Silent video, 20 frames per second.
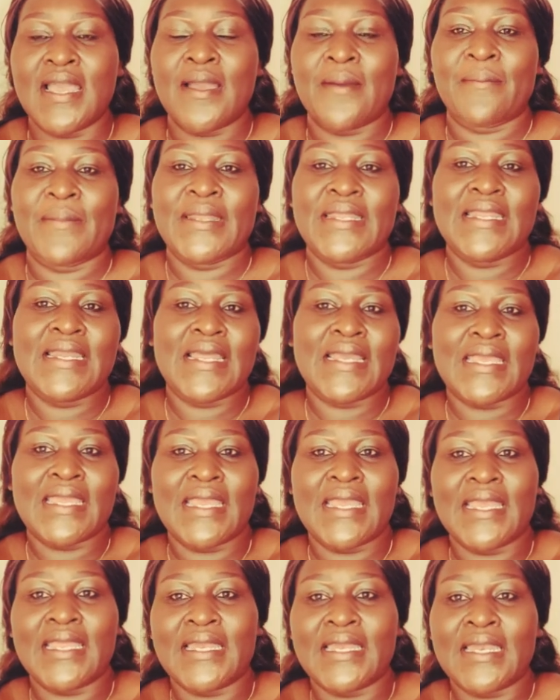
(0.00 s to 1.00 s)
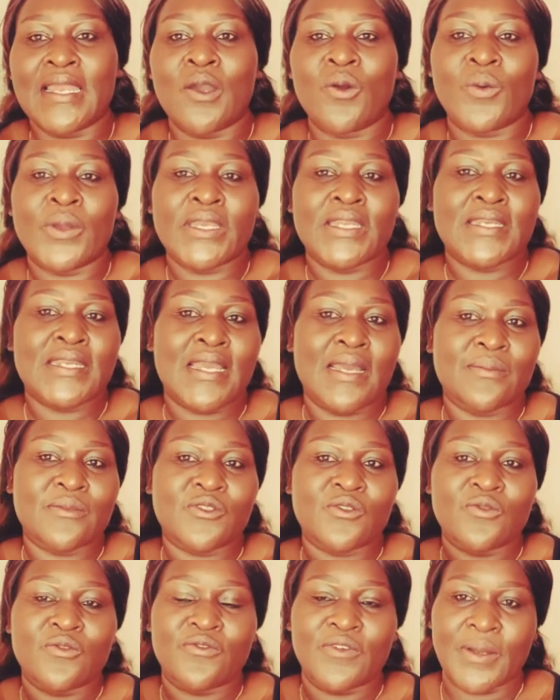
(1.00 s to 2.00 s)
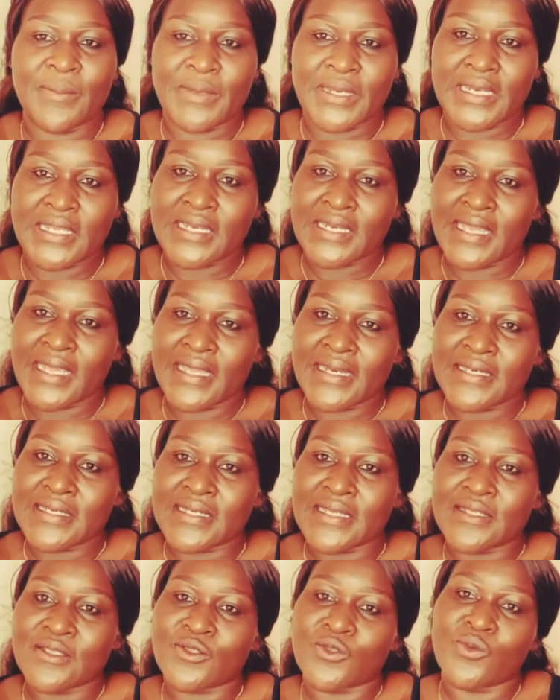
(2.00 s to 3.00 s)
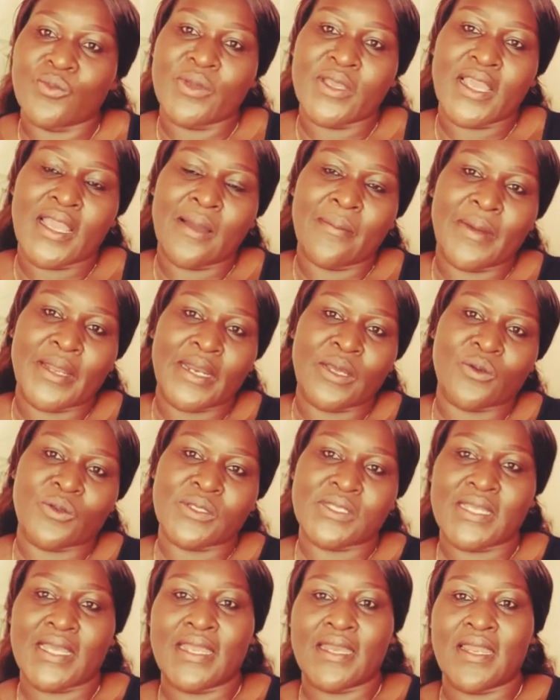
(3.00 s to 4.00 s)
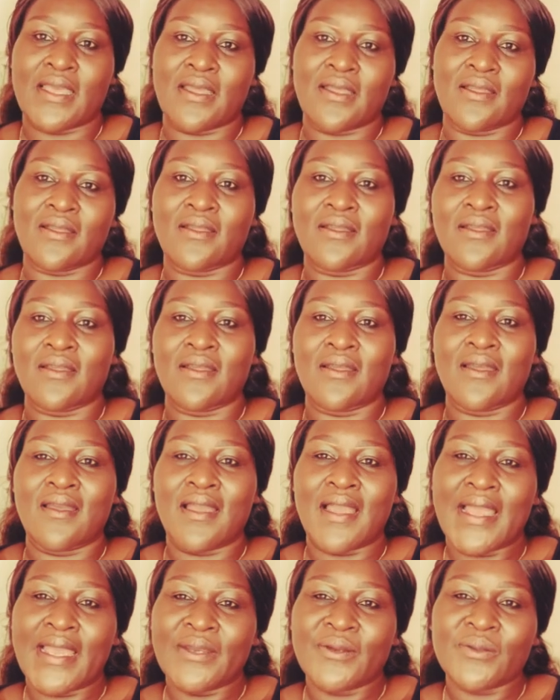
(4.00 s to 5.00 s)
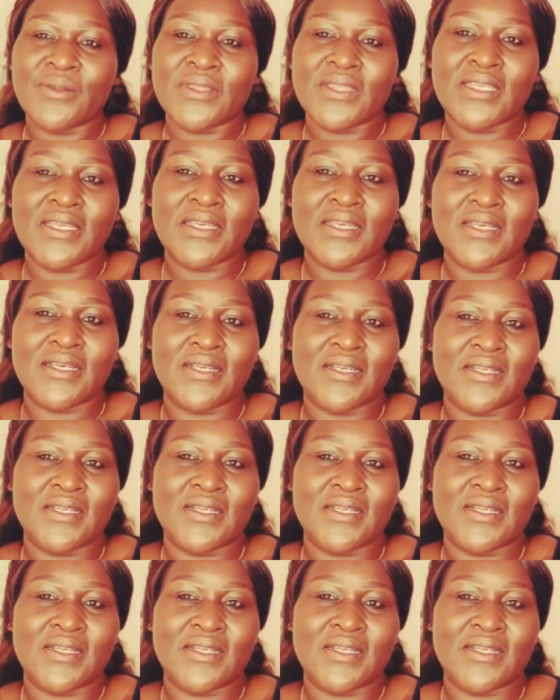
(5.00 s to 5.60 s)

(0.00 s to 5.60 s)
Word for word: But then again, now when it comes to family inheritance, you become an outsider. I don't think